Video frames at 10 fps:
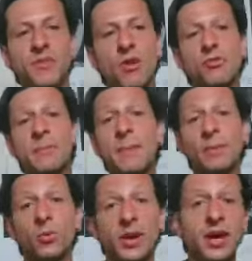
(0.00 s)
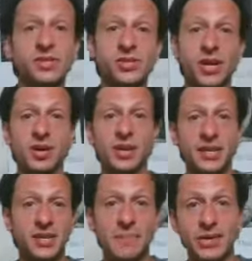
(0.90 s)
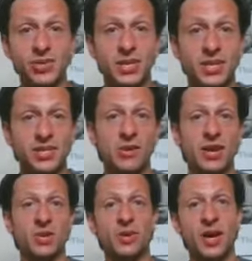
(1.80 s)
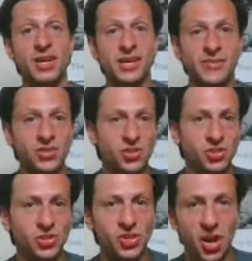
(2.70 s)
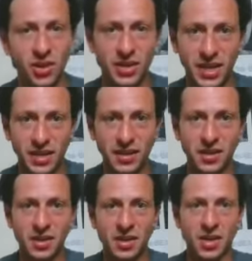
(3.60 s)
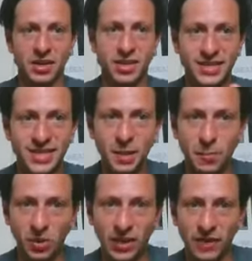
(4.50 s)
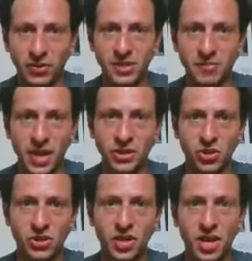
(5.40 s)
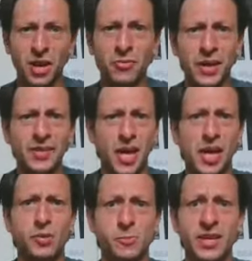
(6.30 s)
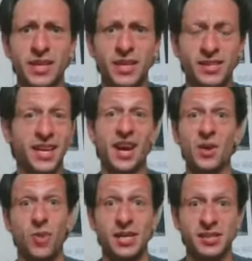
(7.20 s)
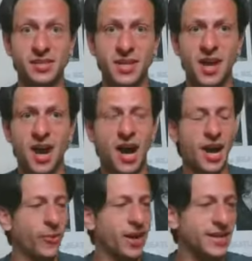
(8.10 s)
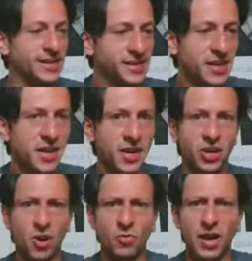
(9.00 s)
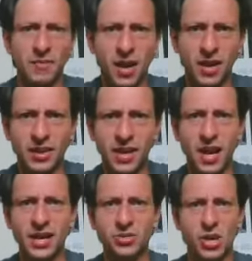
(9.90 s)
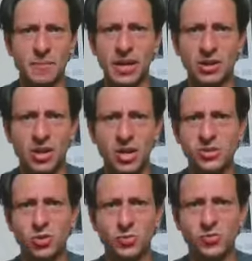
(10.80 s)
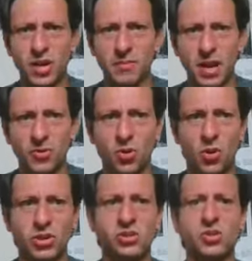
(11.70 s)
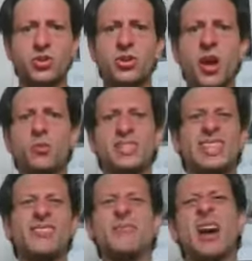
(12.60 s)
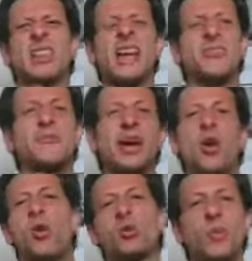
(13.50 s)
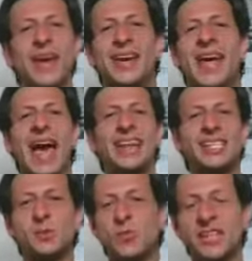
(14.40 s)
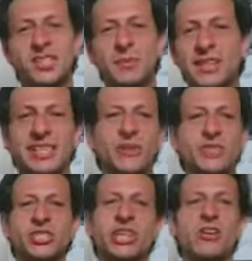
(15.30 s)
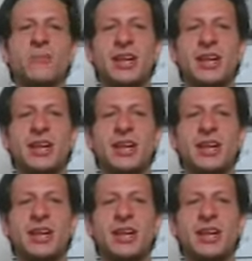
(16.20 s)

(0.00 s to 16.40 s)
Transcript: remember, when I started, as I mentioned in this already, when I even started the deeper levels of my journey, I already thought I was pretty healed, and I was. I was, running like I had dropped out of law school and was running my recording studio, and I was living my life my own way and expressing myself and sharing